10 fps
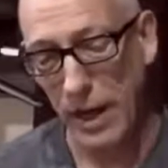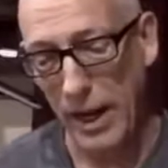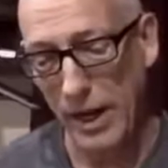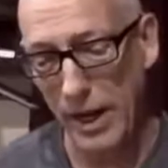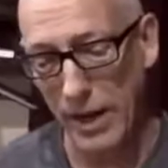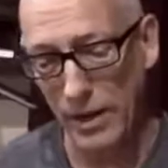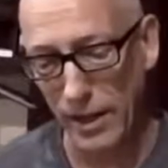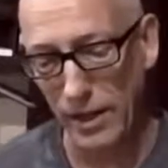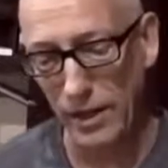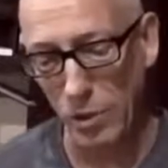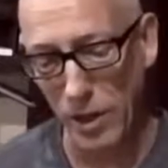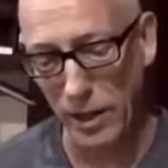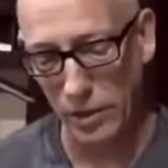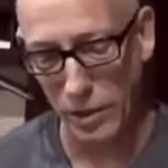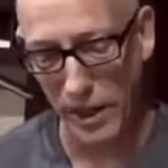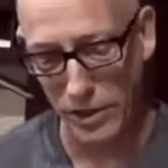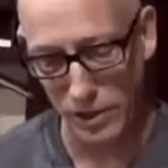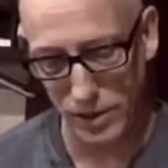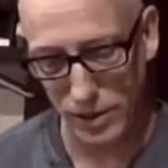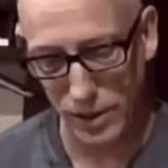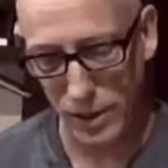And in the Wild West,